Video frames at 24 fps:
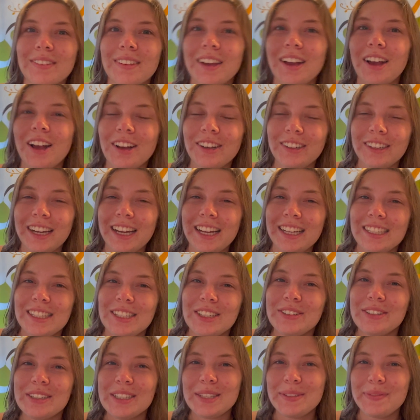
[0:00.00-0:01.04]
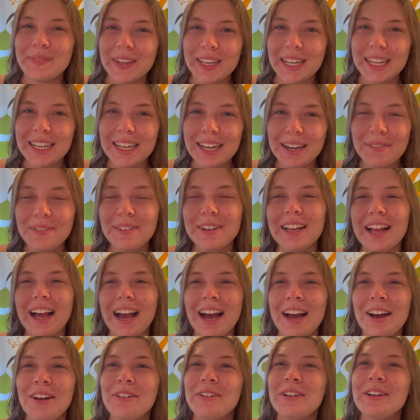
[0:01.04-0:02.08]
All right, so it's been a couple
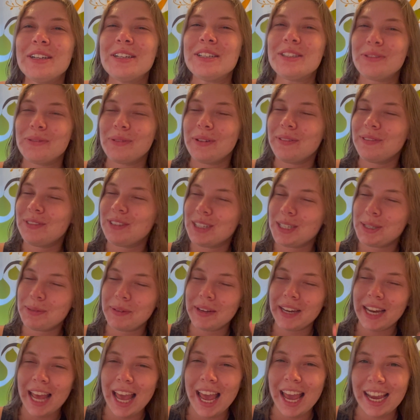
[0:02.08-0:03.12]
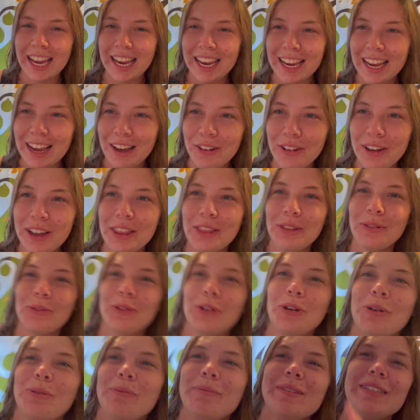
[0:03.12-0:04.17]
hours. We've just been hanging out in the
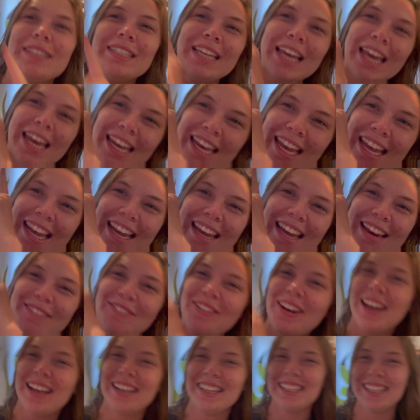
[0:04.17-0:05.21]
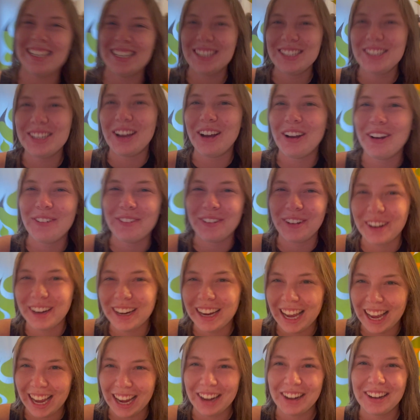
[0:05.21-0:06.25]
room, taking advantage of our
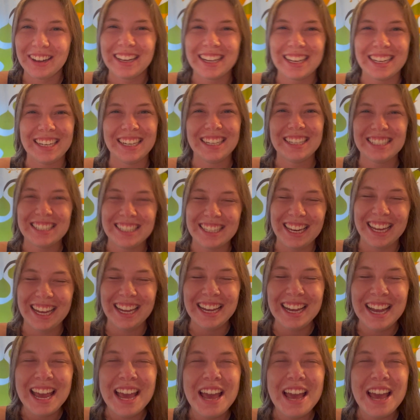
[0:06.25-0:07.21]
air conditioning.